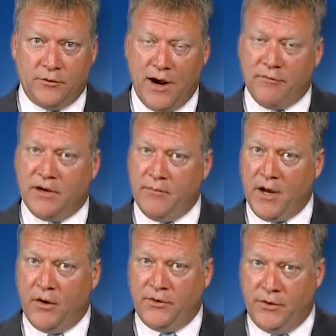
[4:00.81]
driver can
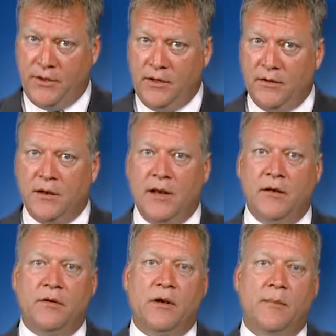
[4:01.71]
be on duty,
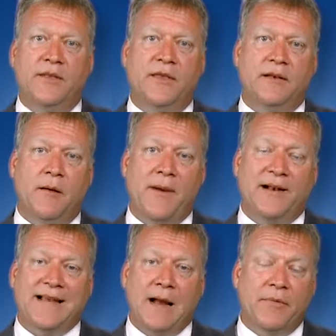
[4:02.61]
and limit the amount
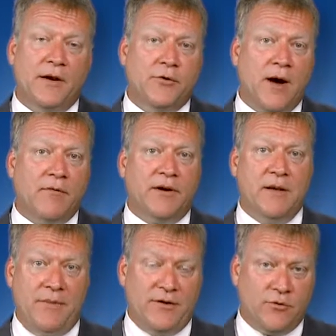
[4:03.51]
of time that a driver
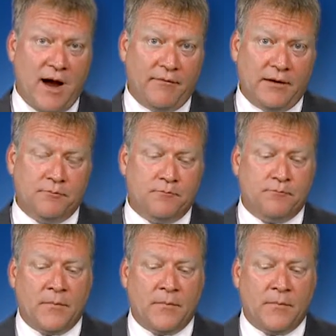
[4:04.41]
can be driving.